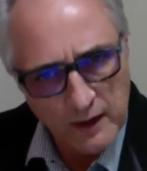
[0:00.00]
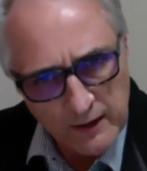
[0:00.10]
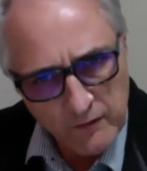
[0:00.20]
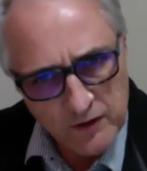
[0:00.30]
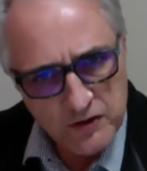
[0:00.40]

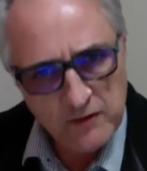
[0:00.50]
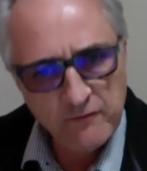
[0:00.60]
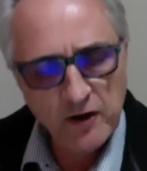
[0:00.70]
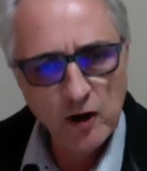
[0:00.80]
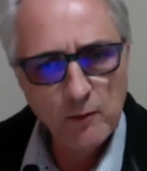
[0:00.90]
in this
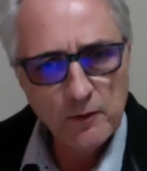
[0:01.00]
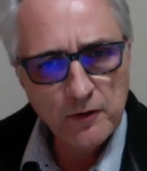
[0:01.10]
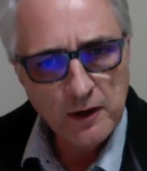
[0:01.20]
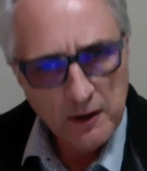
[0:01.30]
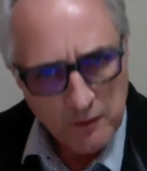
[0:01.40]
environment
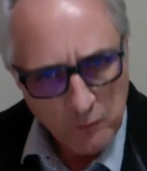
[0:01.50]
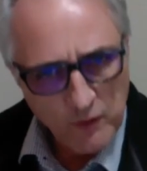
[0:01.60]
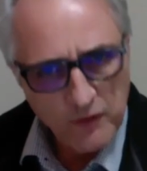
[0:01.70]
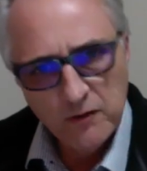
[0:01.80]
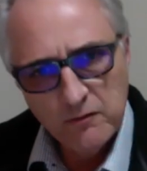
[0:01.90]

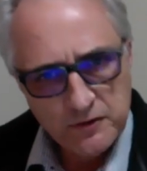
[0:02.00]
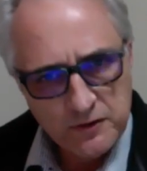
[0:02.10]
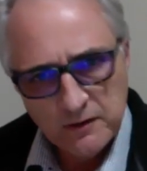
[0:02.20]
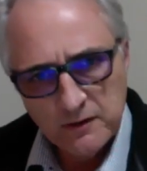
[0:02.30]
where there is